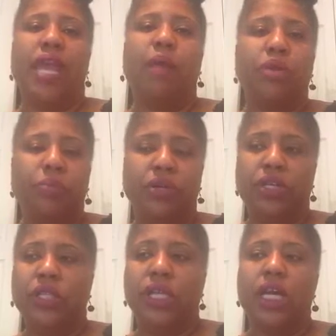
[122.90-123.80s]
and I'm going to put
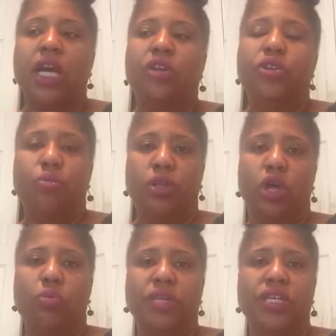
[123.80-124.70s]
a link under
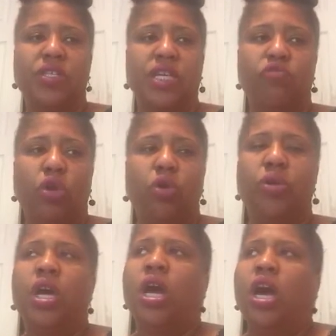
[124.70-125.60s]
below, because he
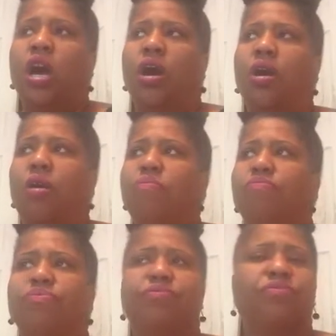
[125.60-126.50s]
wrote, a
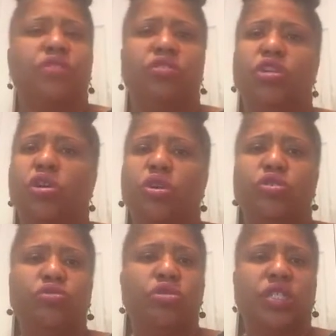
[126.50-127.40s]

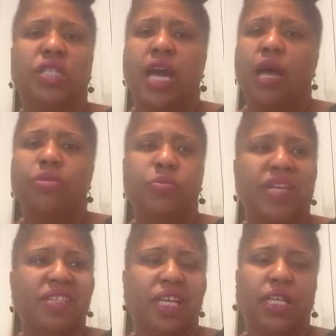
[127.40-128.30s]
New York Times
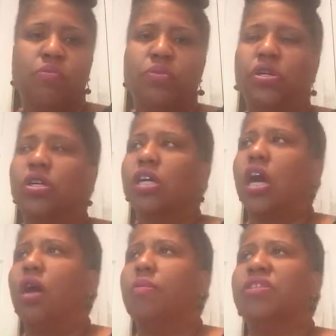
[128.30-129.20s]
bestselling book.
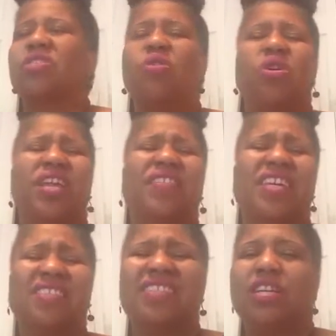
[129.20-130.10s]
It's called, I
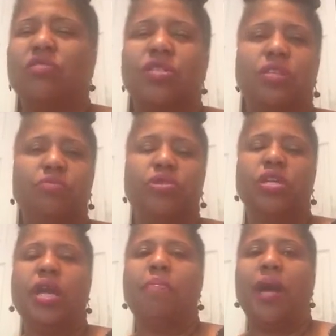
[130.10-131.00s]
think, Secrets of the
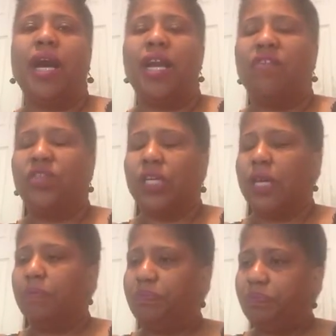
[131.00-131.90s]
Millionaire Mind. I
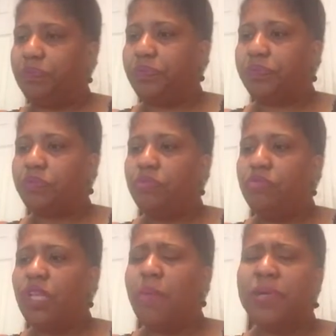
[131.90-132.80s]
forget.
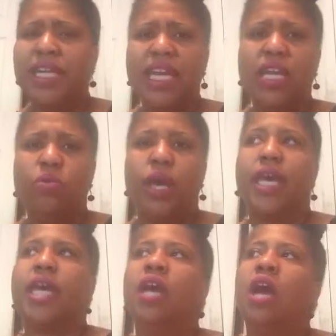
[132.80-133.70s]
But
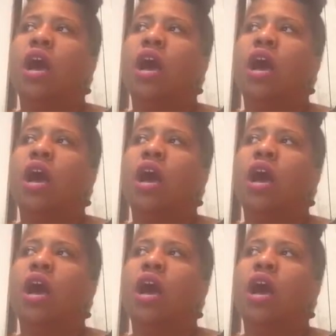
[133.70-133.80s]
anyway,